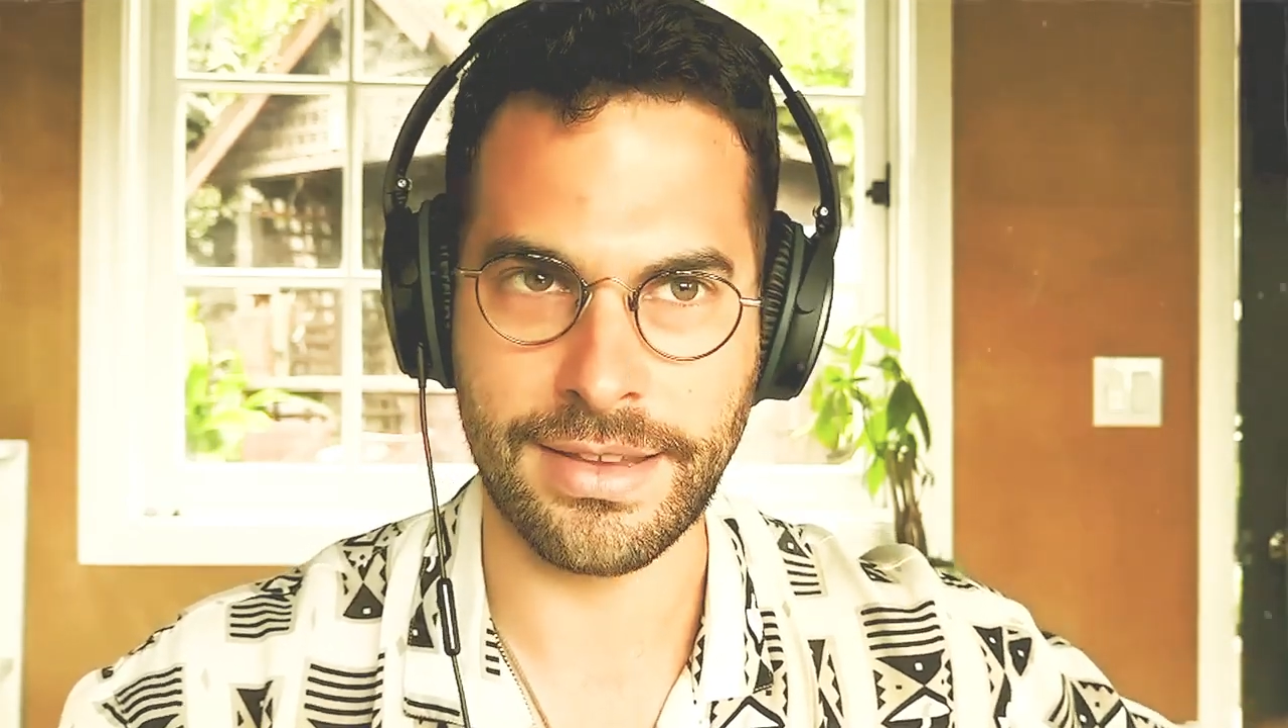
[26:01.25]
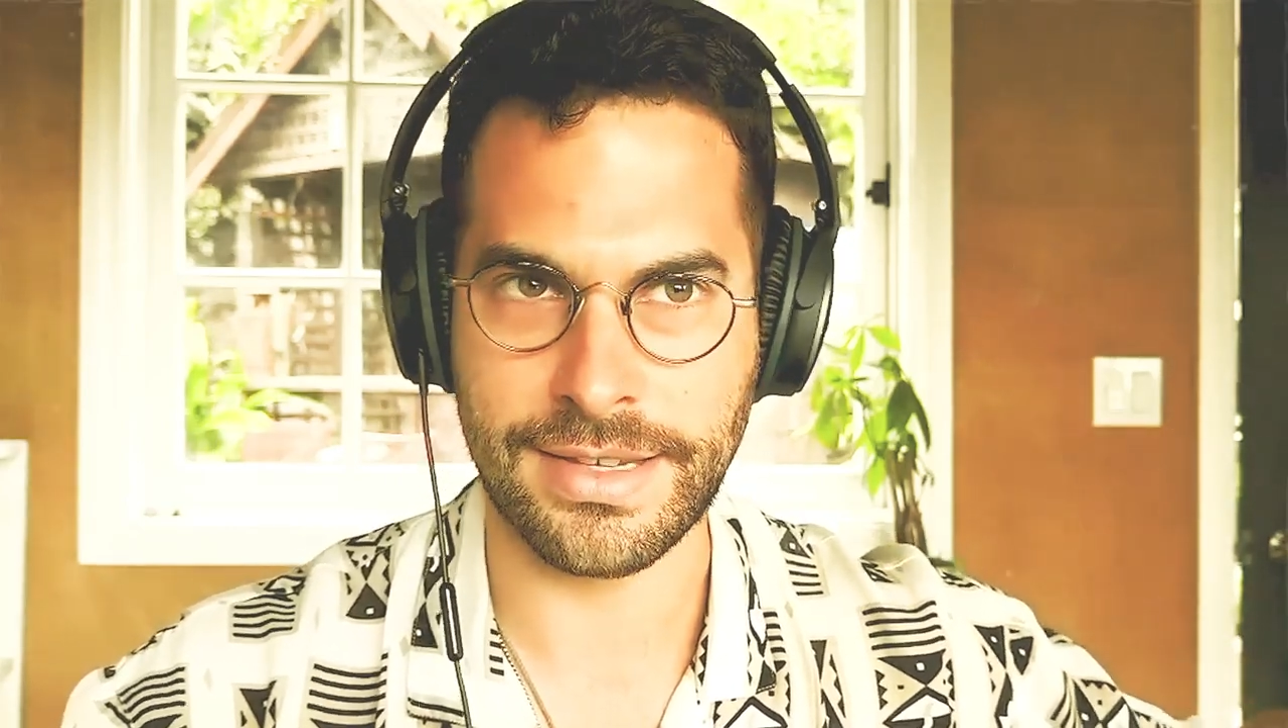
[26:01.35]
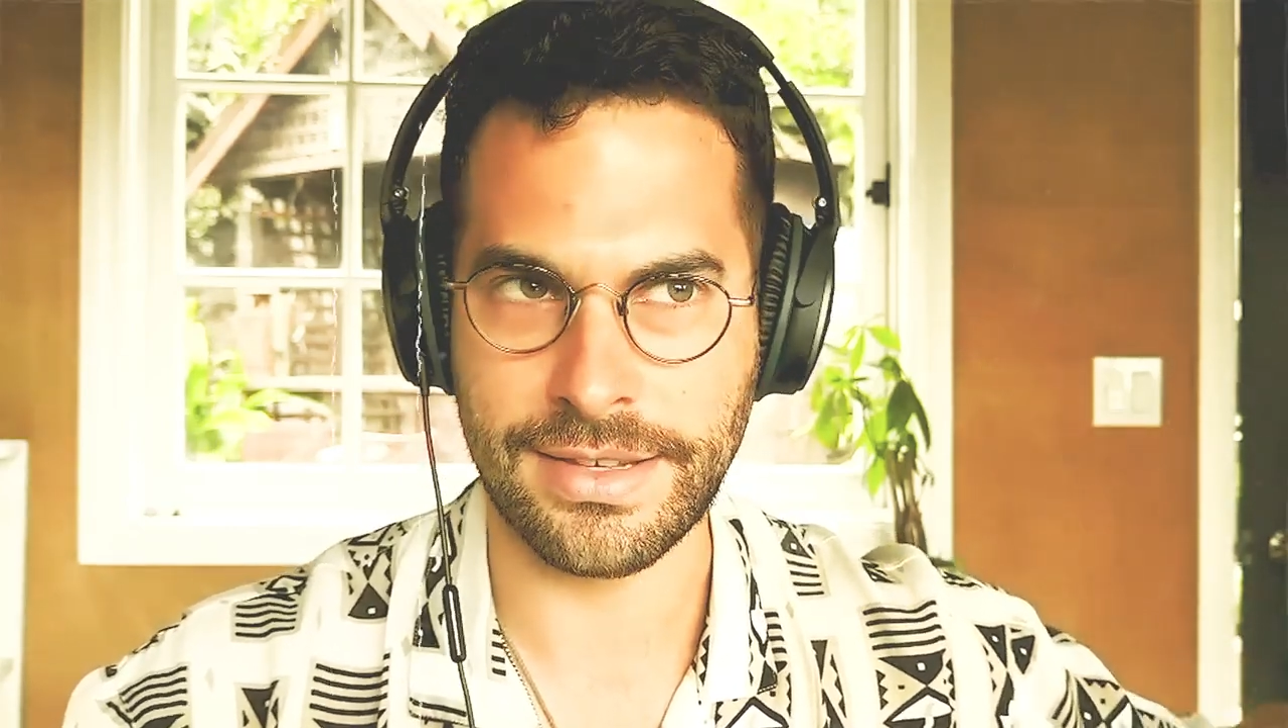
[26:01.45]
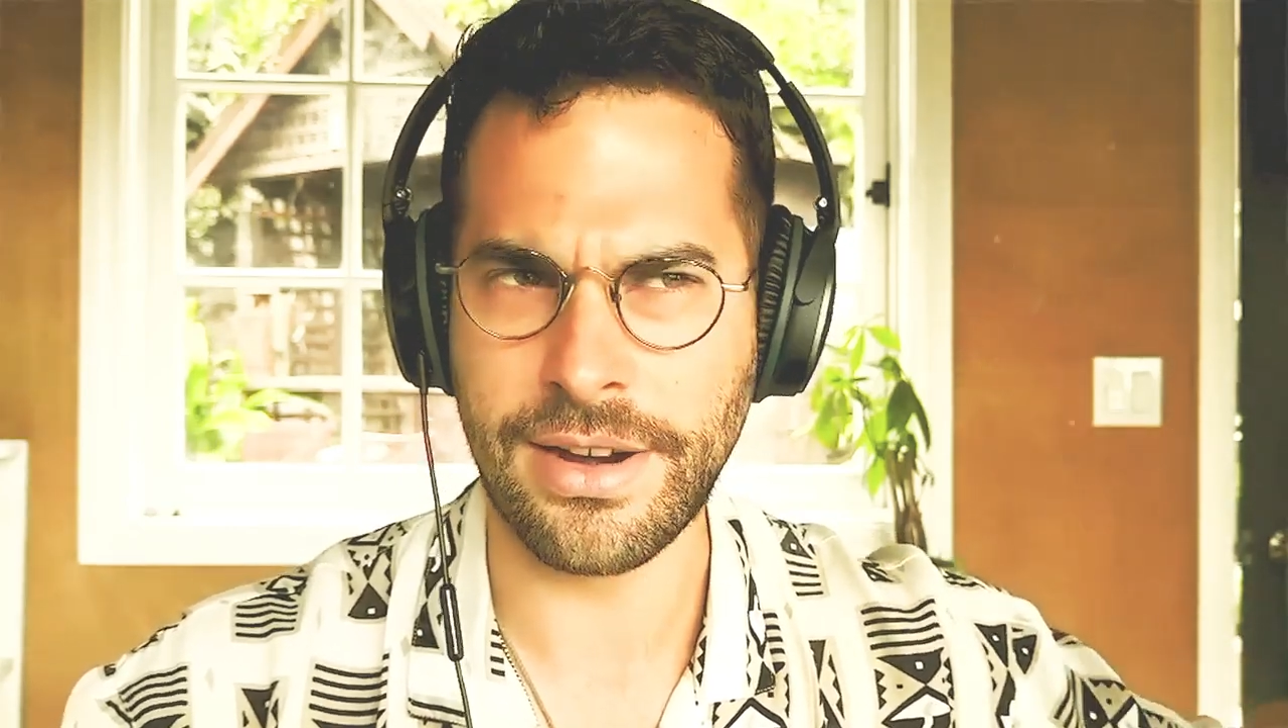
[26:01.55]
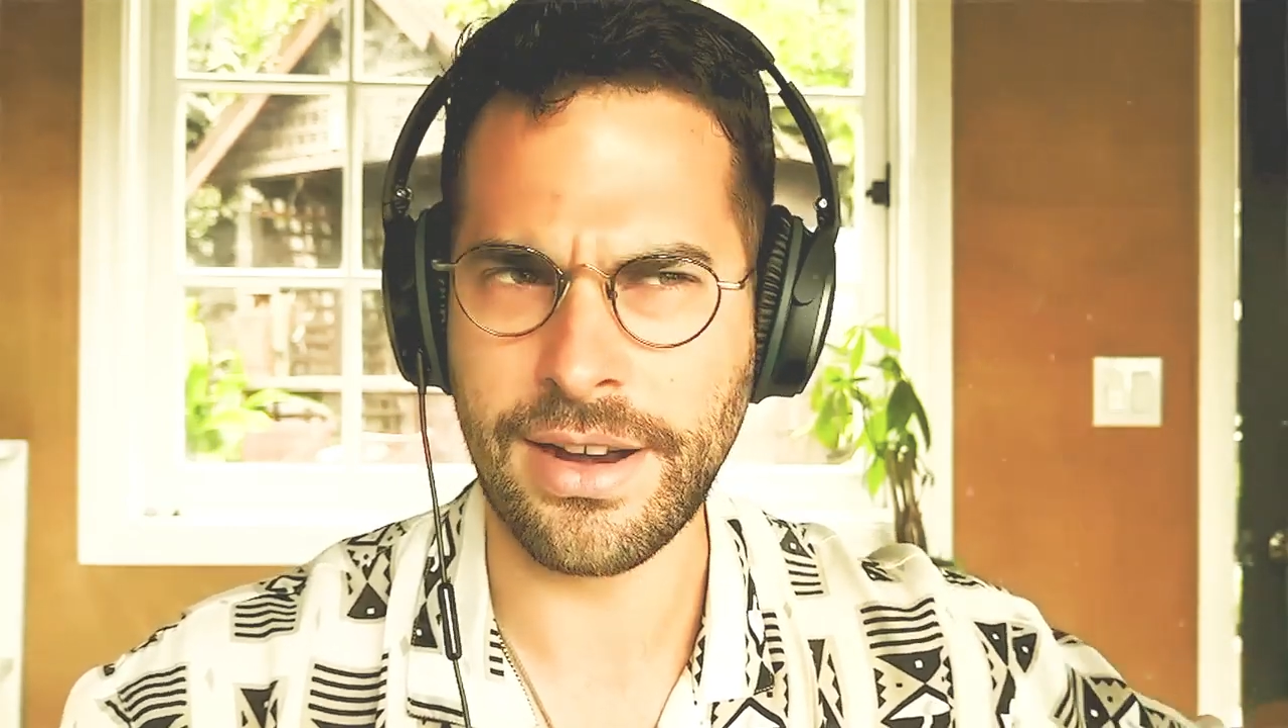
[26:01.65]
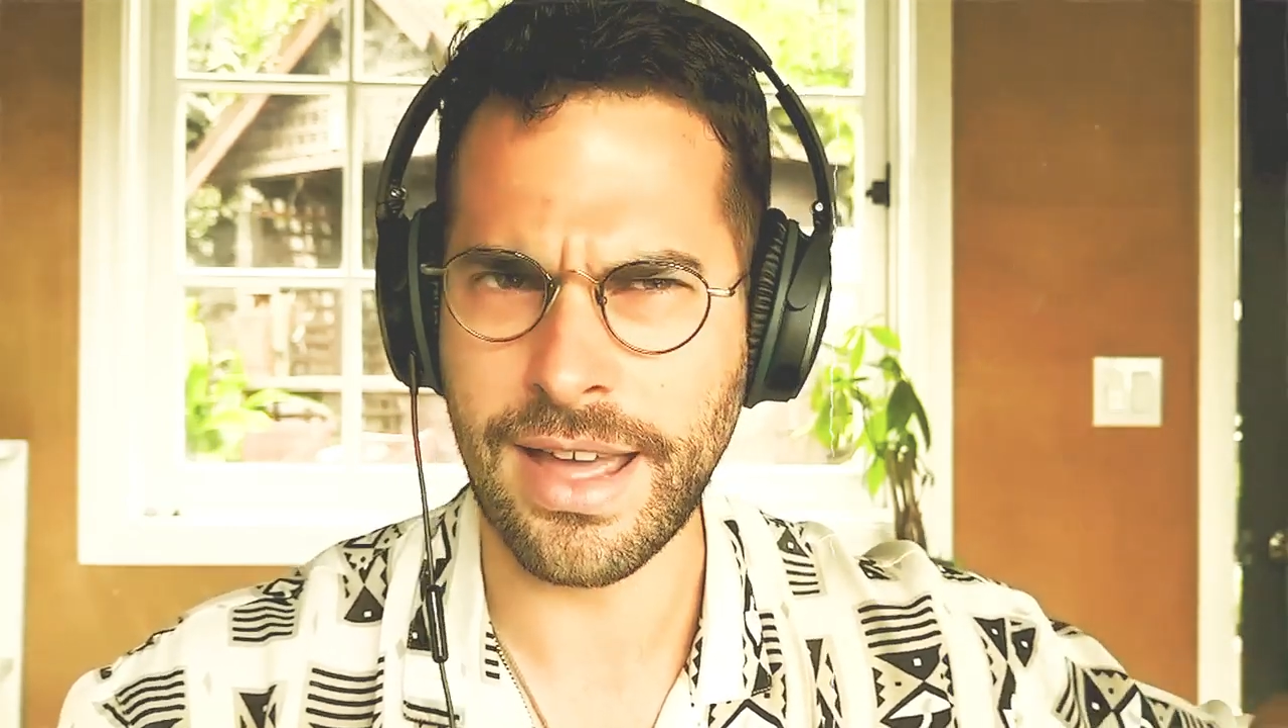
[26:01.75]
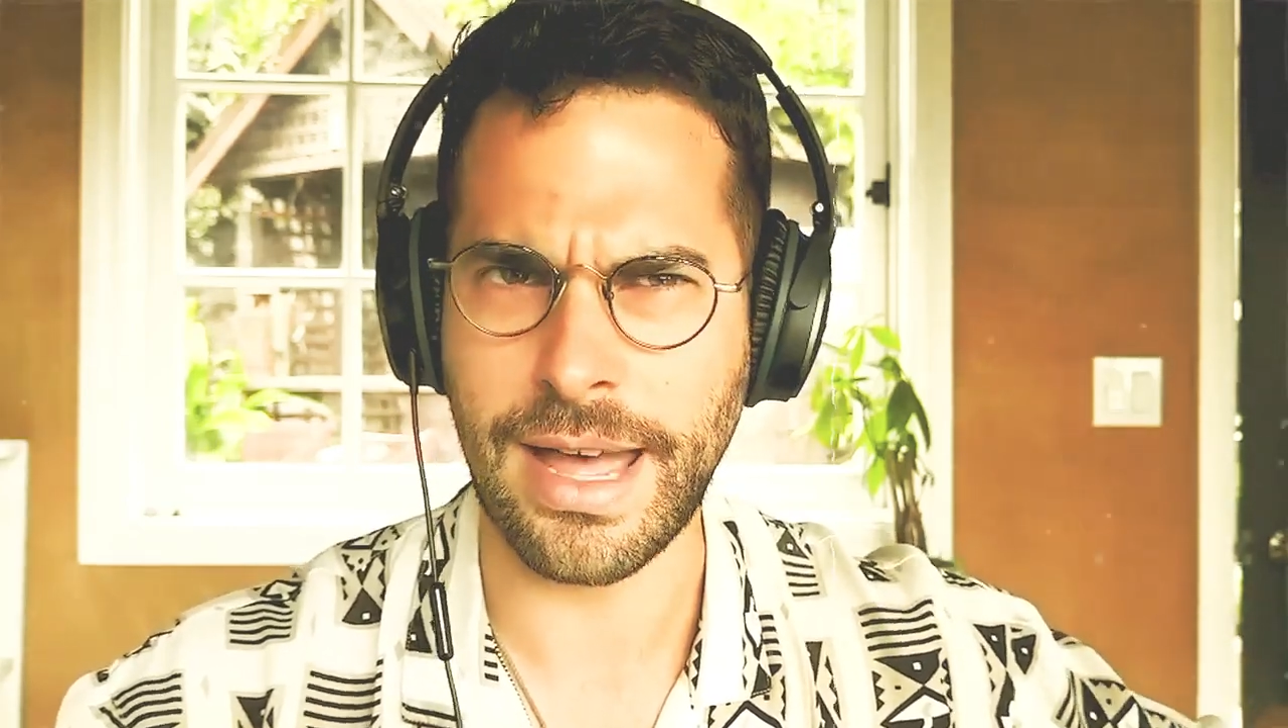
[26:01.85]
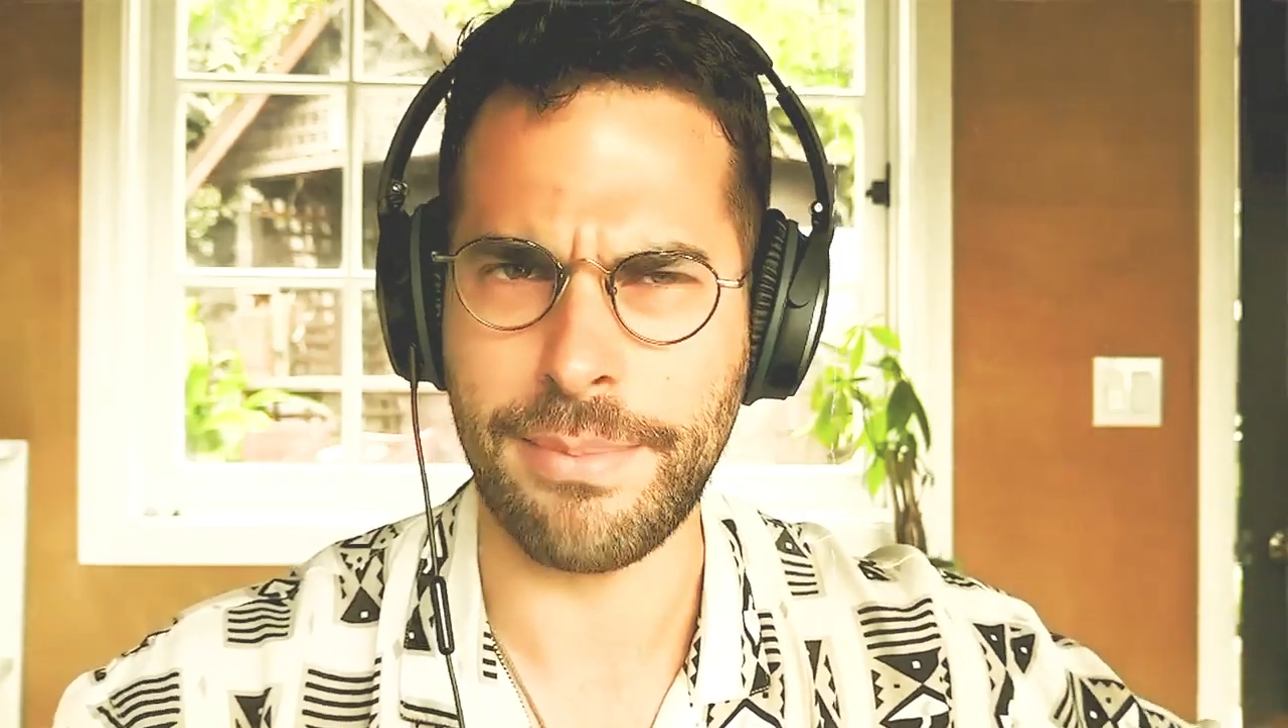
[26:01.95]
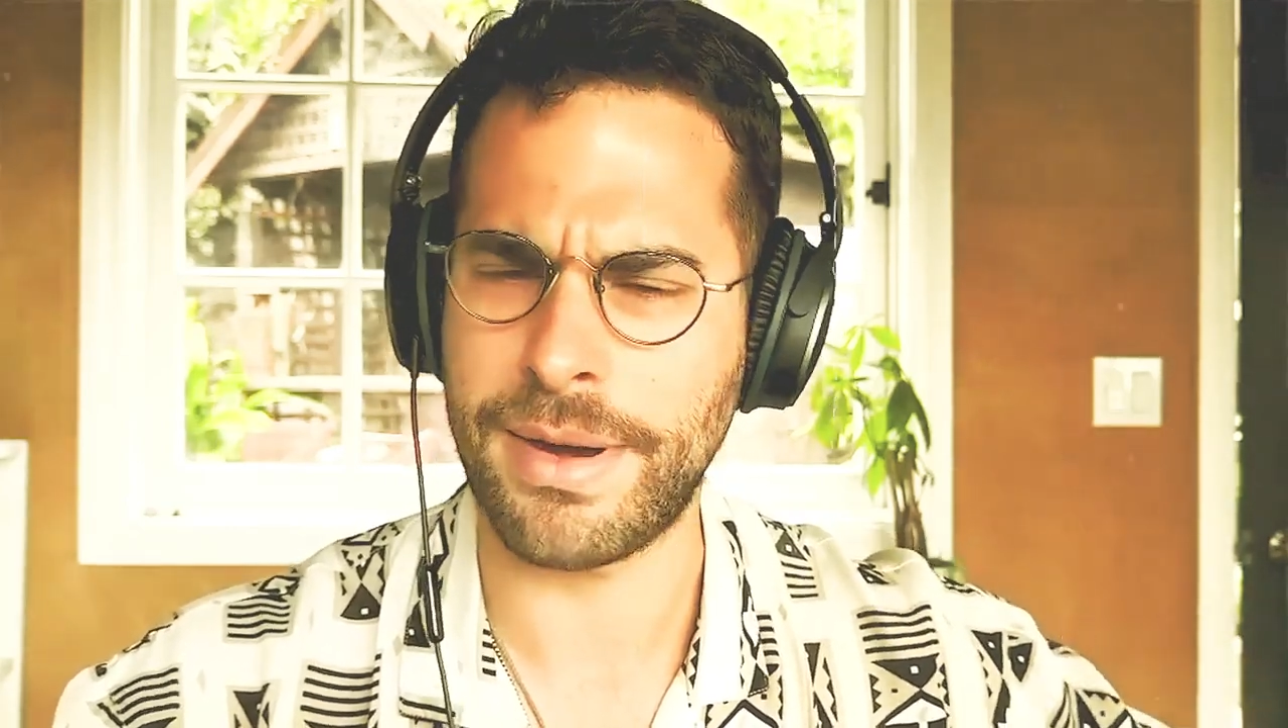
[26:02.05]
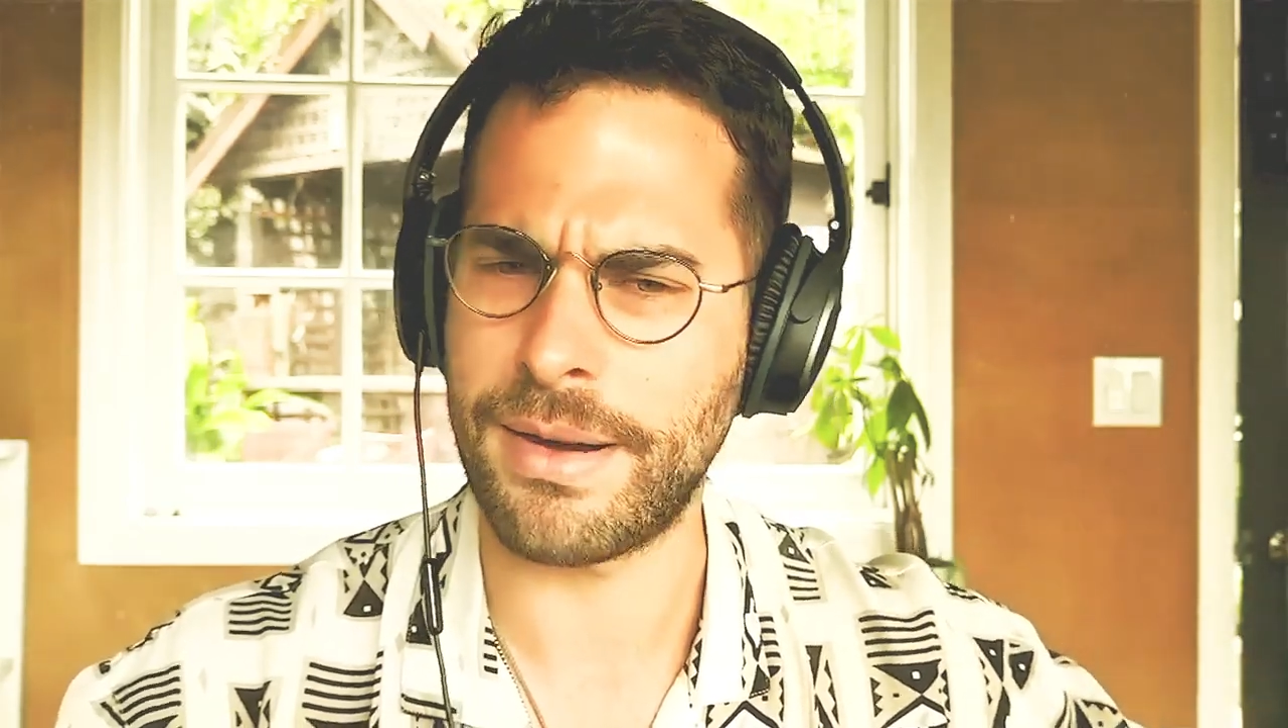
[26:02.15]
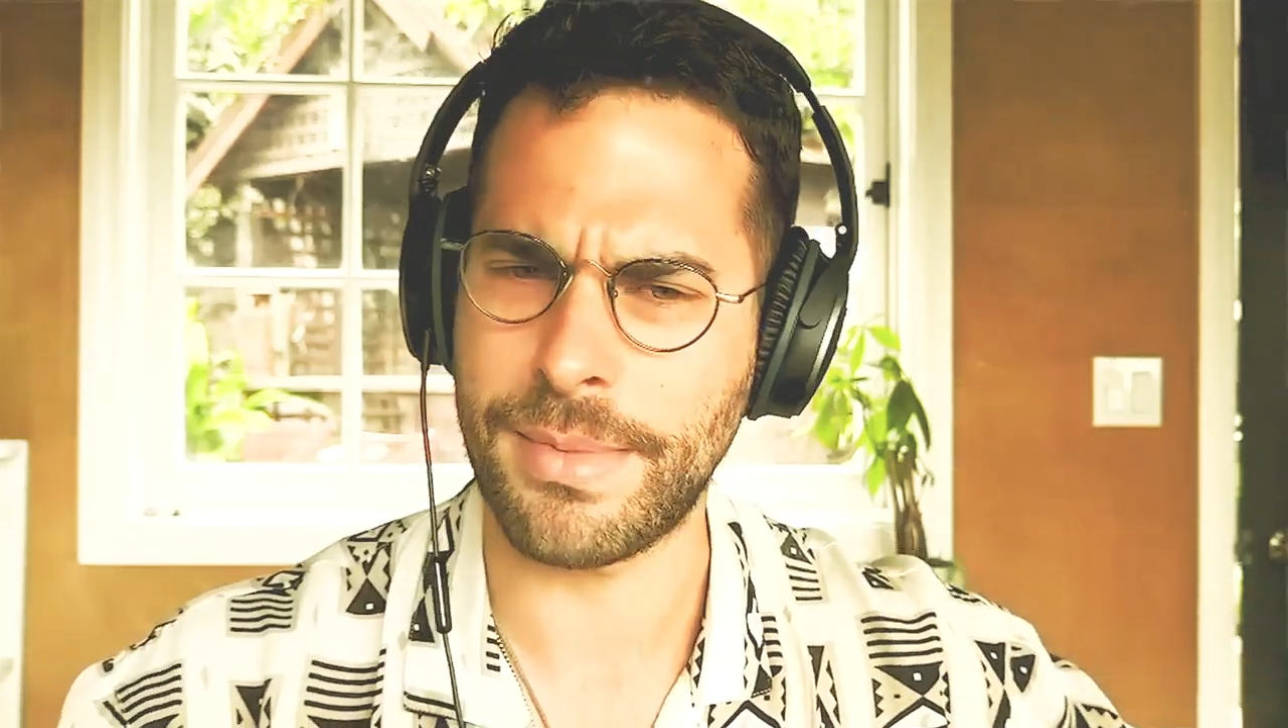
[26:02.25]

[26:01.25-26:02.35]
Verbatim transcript: is starting to happen in